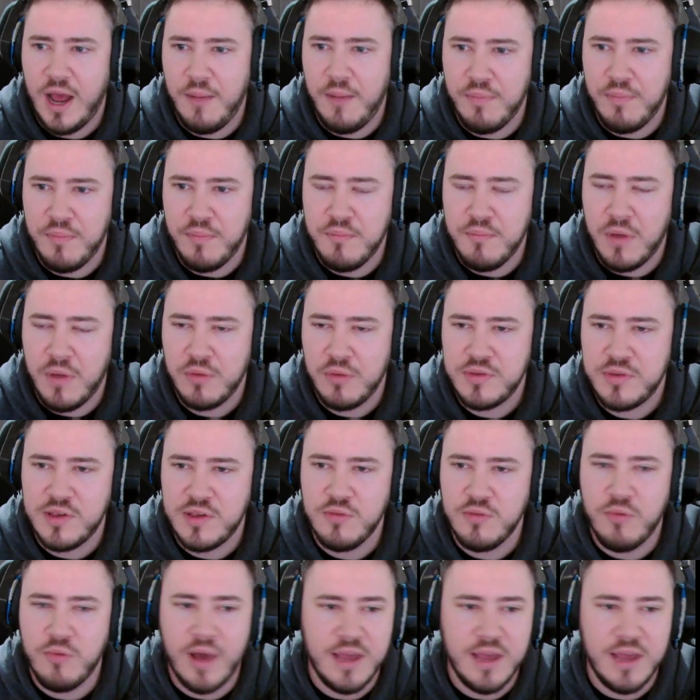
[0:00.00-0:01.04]

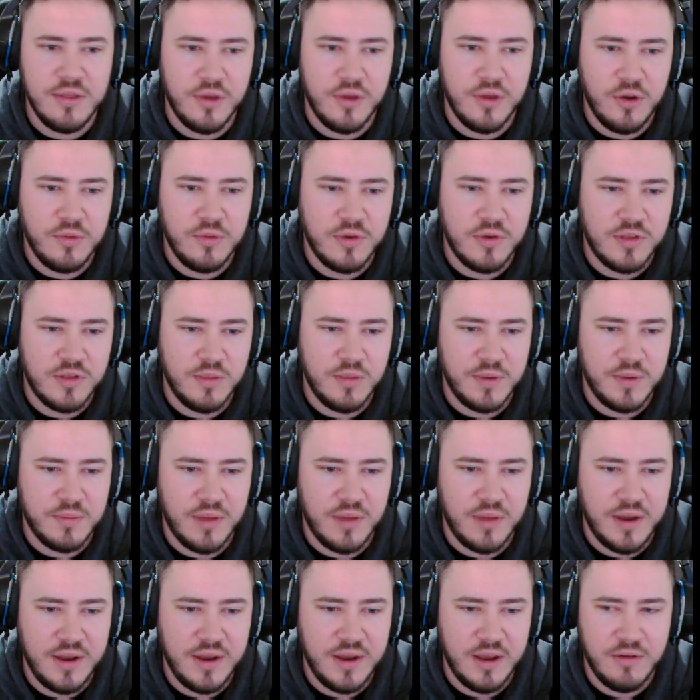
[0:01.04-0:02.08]
Multi-way though, because the big
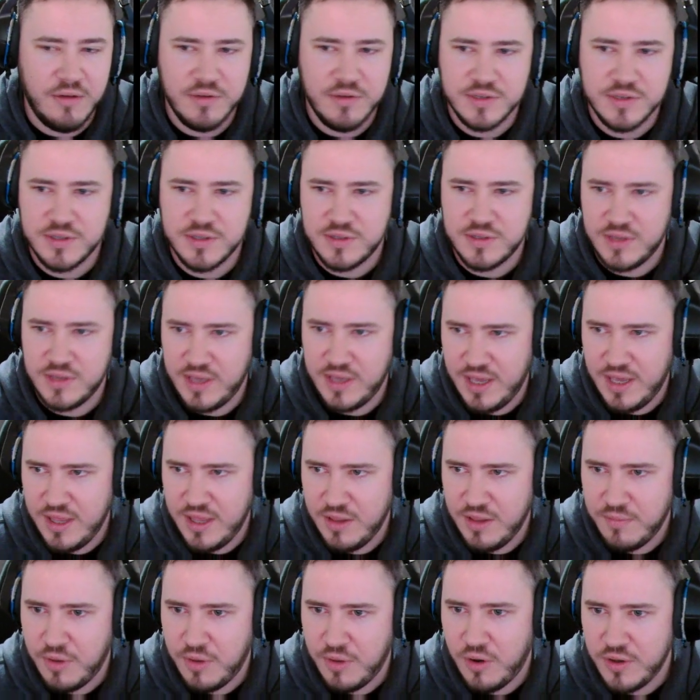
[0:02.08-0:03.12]
blind here is in
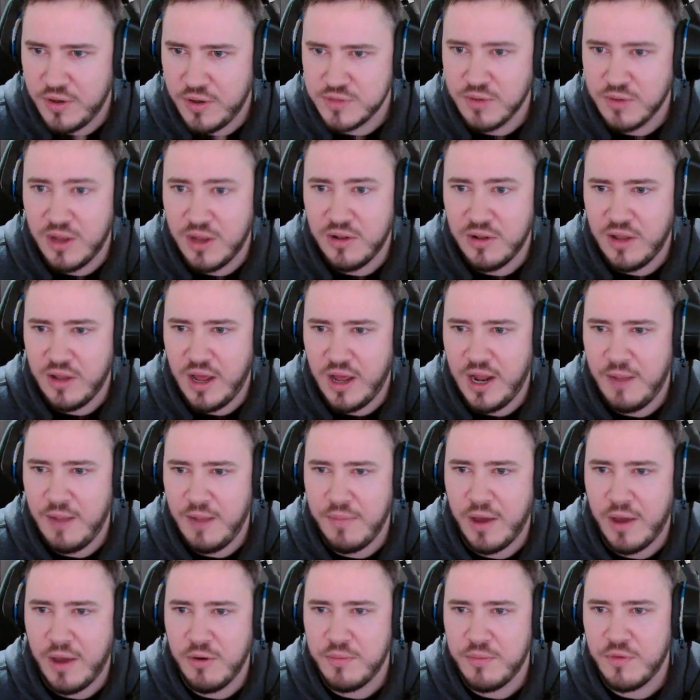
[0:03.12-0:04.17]
the pot as well,
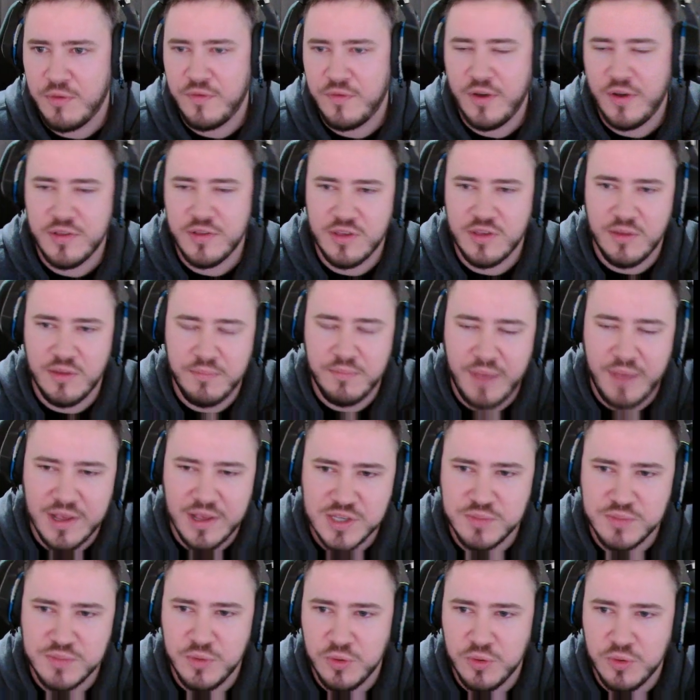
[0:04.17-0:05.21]
I would prefer to bet
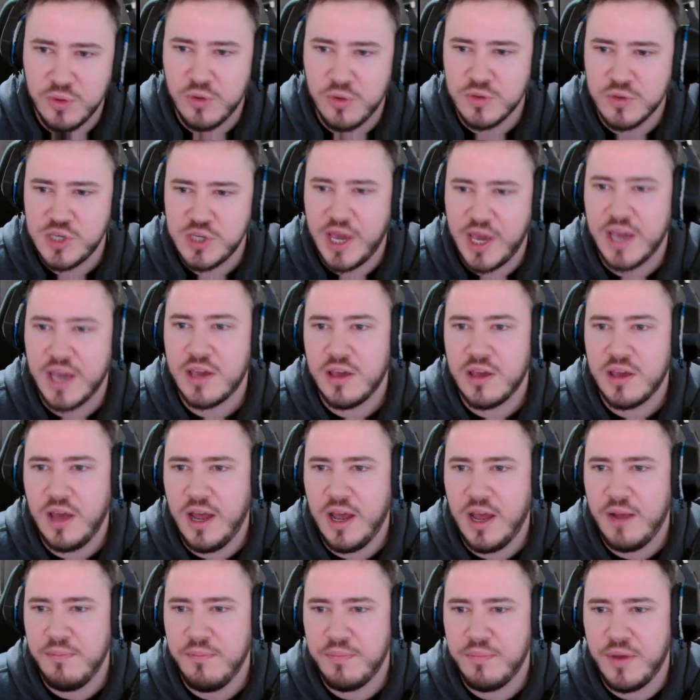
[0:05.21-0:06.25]
small or check
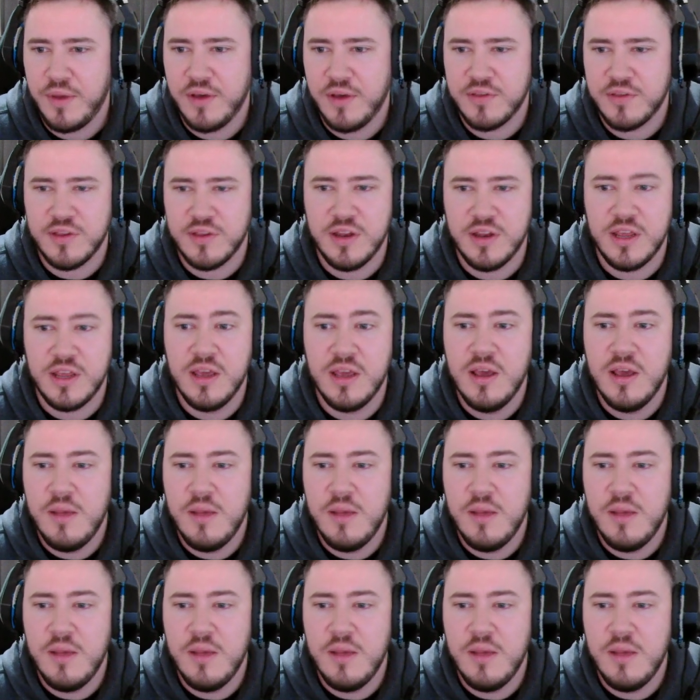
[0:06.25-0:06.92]
personally.